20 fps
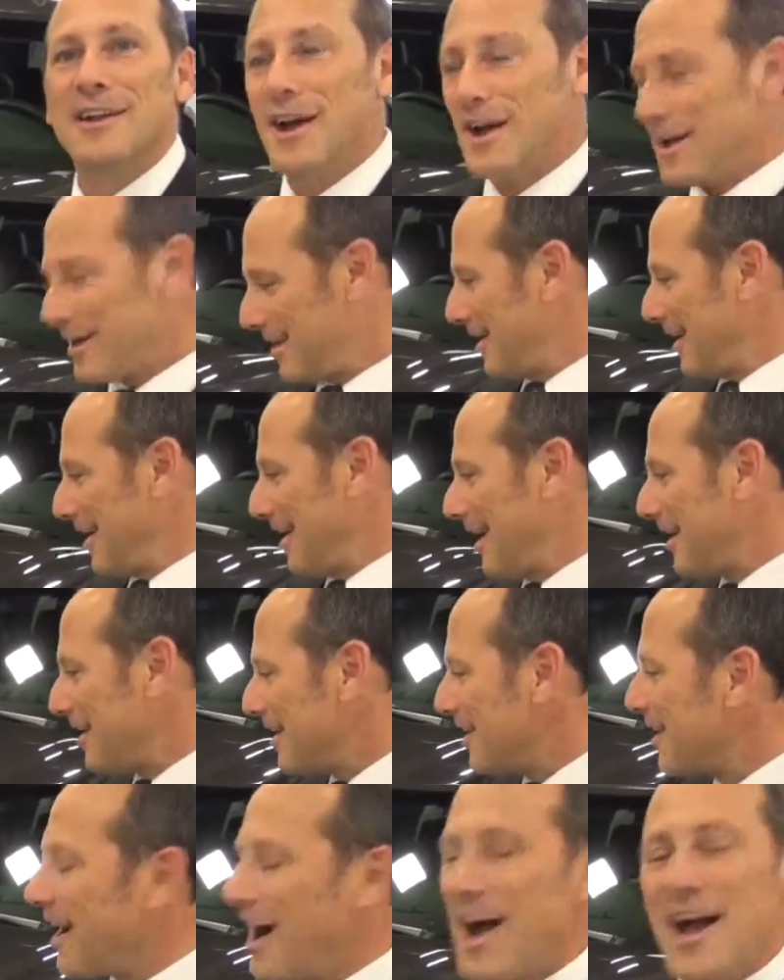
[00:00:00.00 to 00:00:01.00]

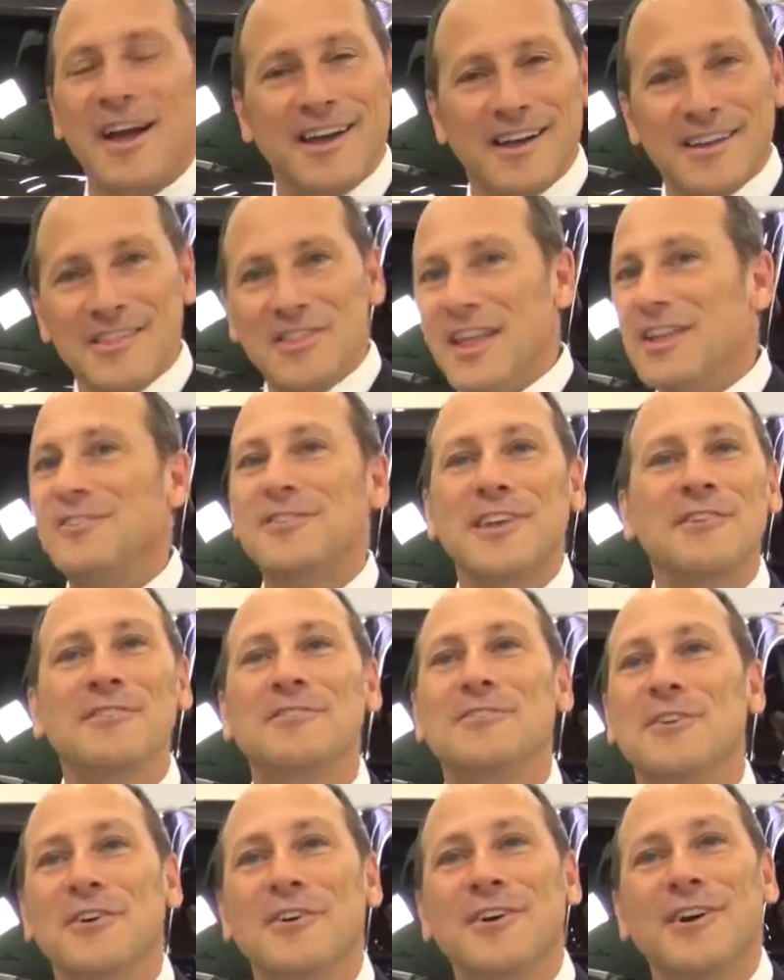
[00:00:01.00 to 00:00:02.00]
That
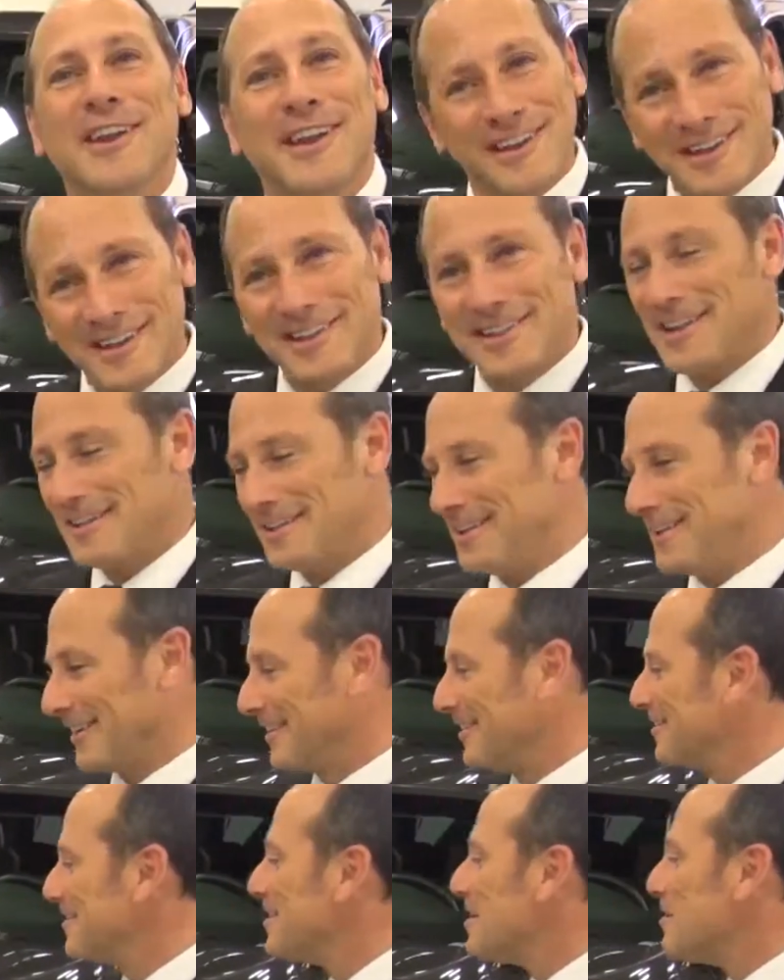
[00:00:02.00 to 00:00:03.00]
sounds so good. I like that
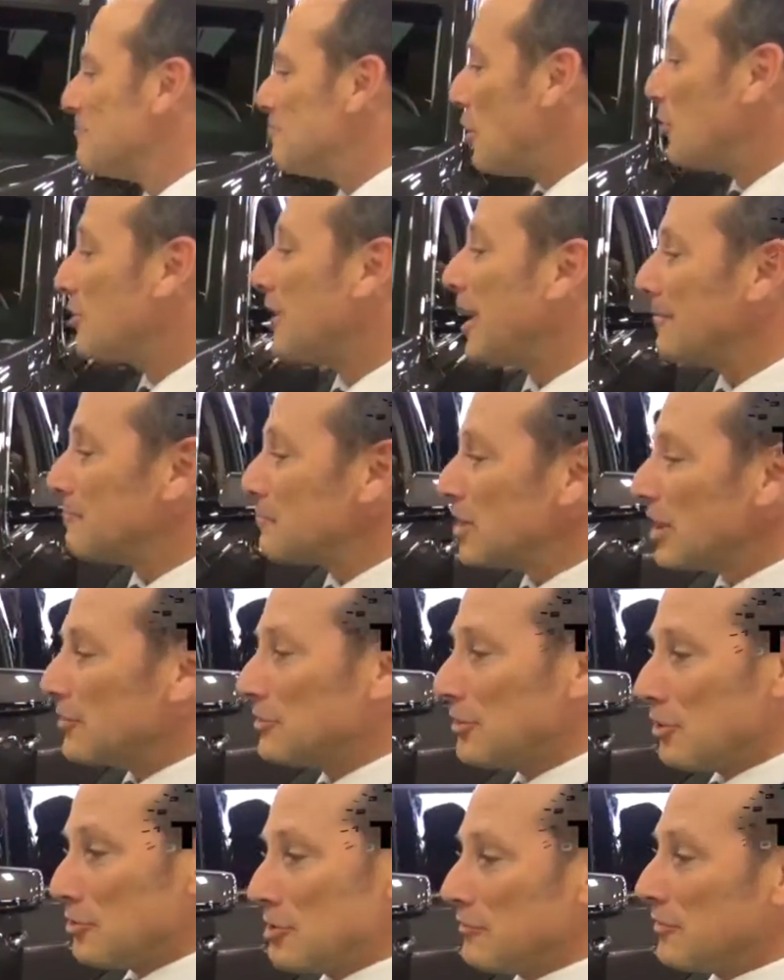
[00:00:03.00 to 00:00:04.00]
line. Okay,
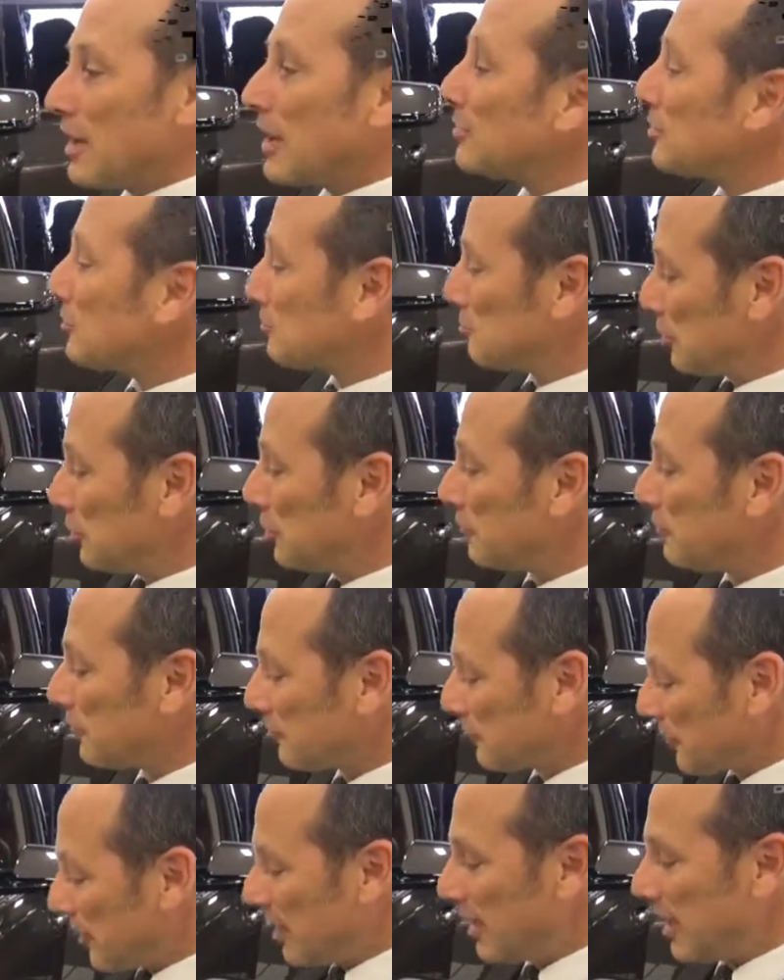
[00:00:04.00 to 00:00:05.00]
so you've got this beautiful
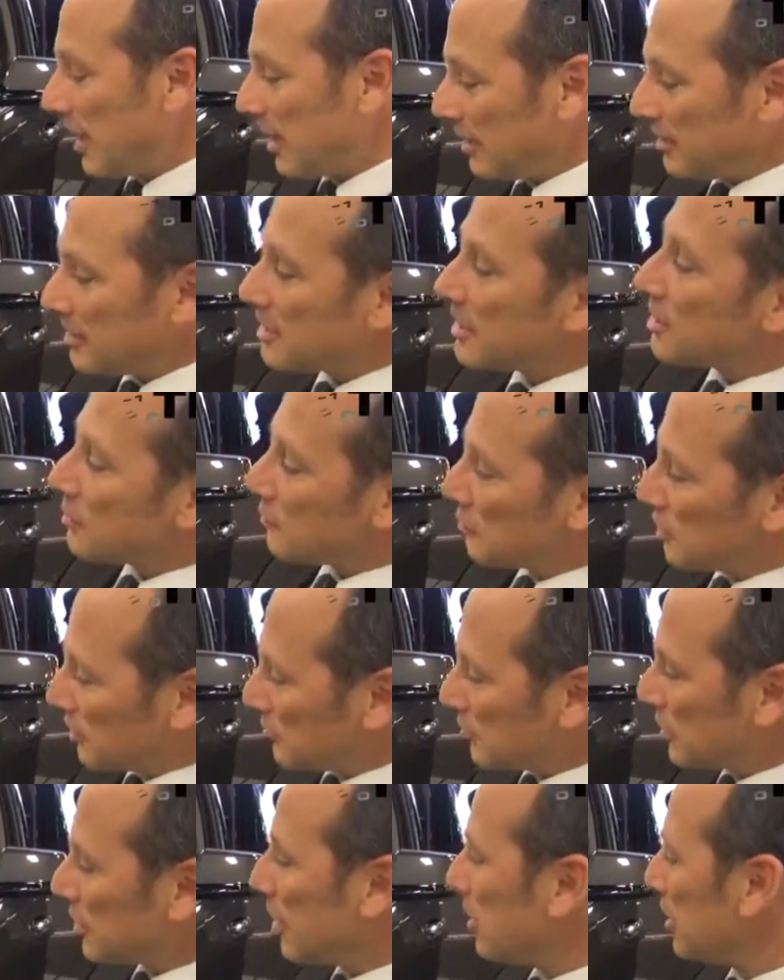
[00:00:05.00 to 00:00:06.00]
front end
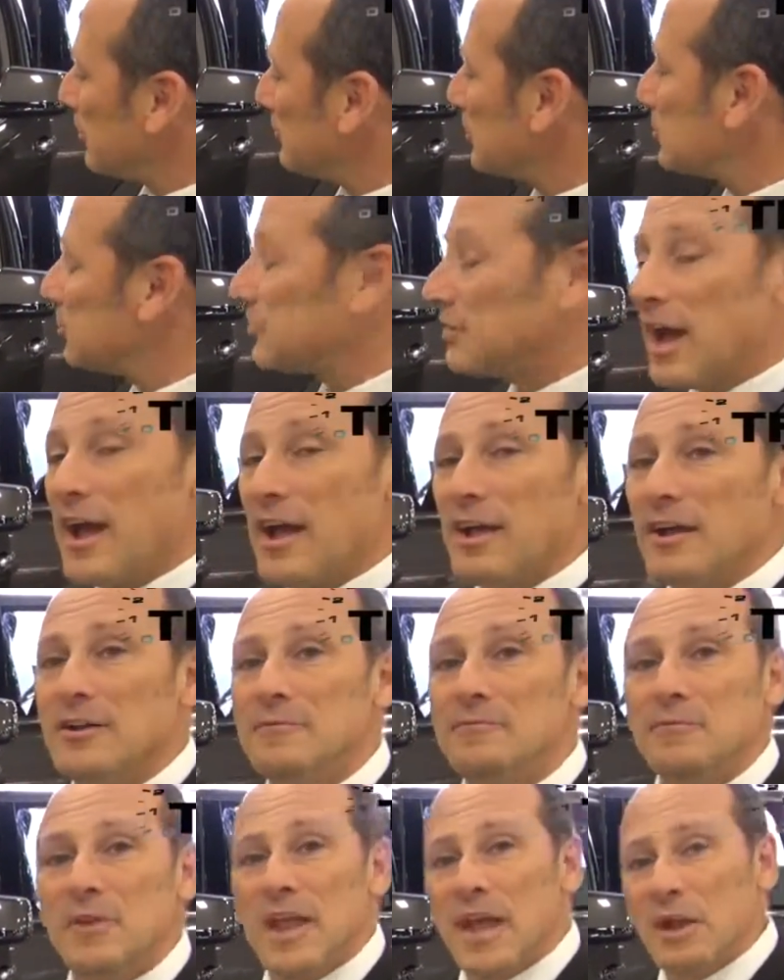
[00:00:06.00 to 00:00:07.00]
with all of its
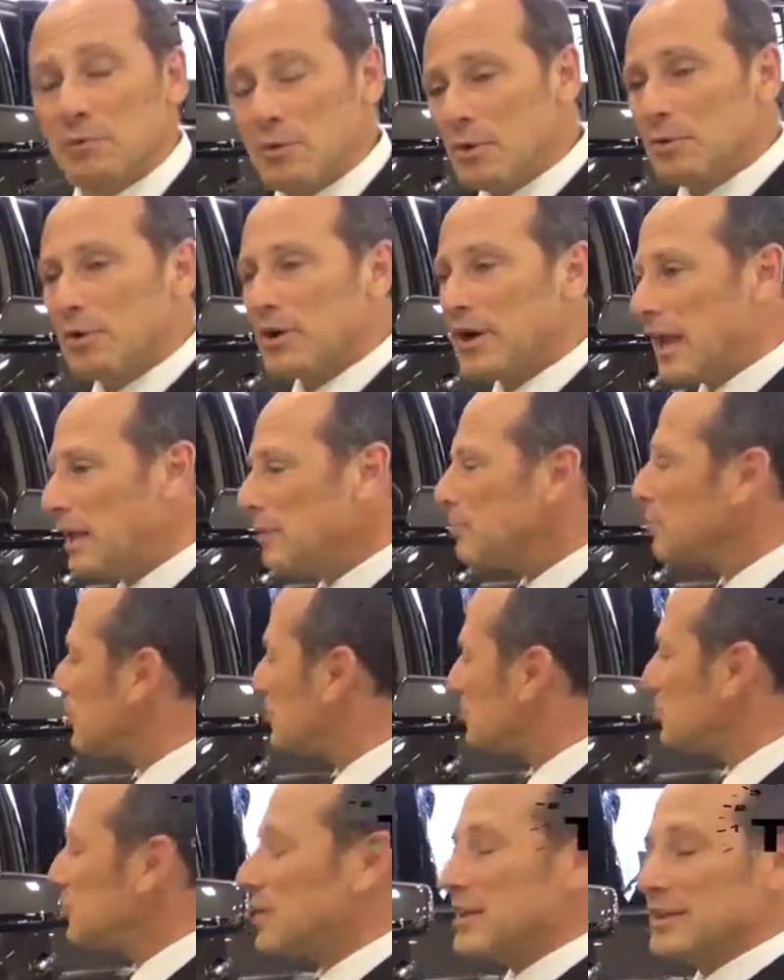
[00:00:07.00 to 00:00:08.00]
style, and what we were able
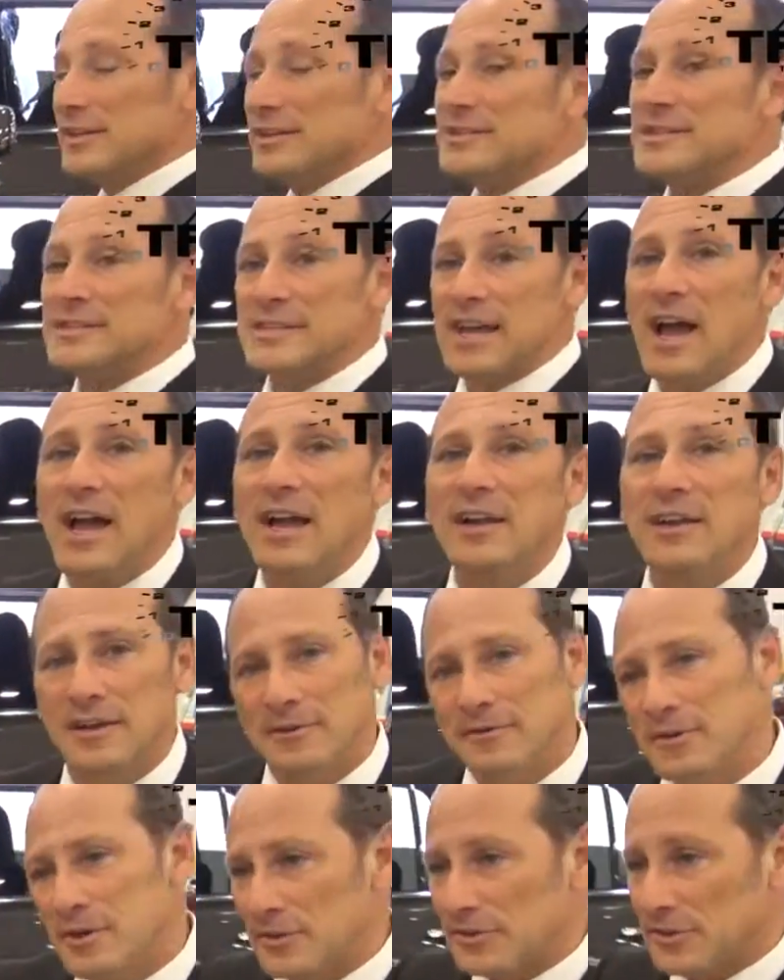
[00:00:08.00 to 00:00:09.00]
to do on the side
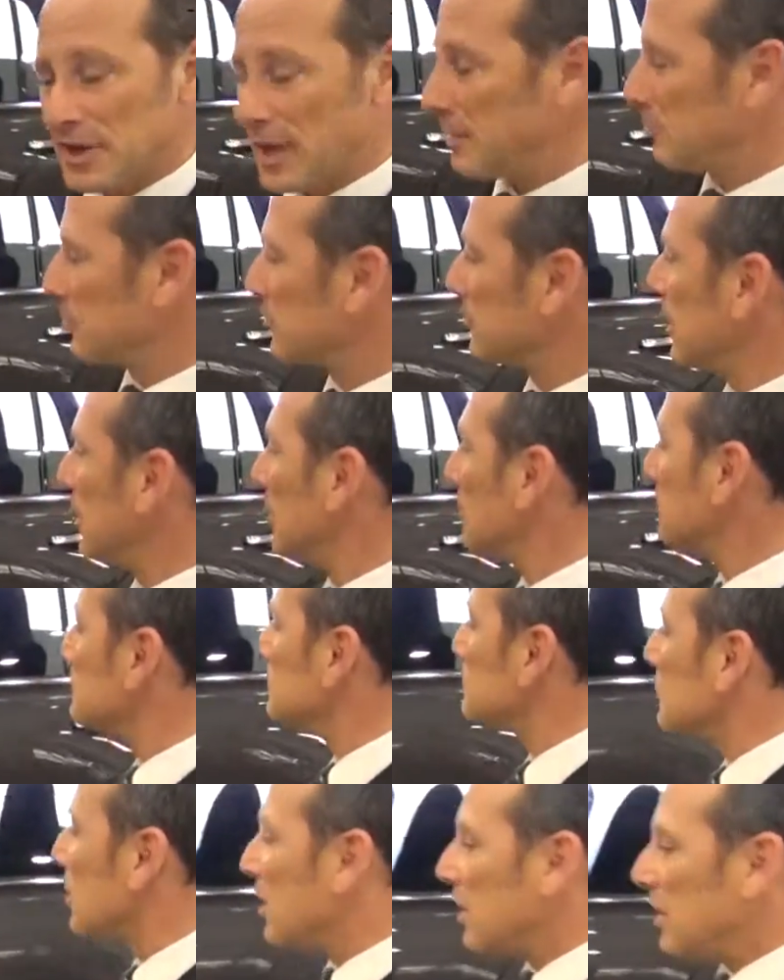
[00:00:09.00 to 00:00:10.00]
this time around
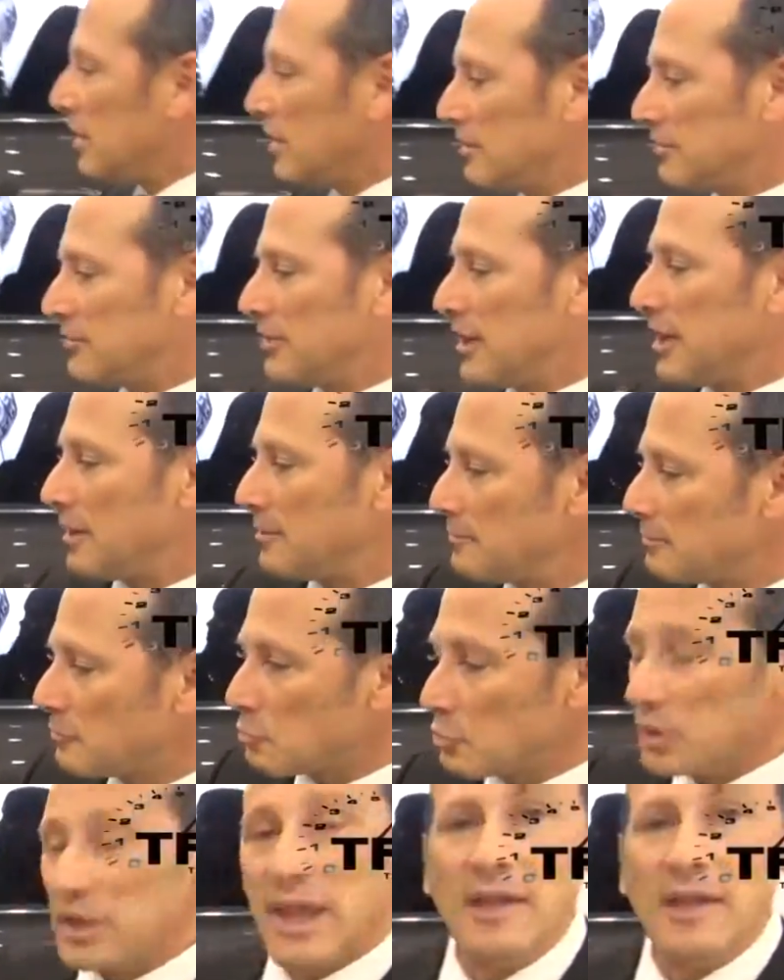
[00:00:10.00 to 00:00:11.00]
is we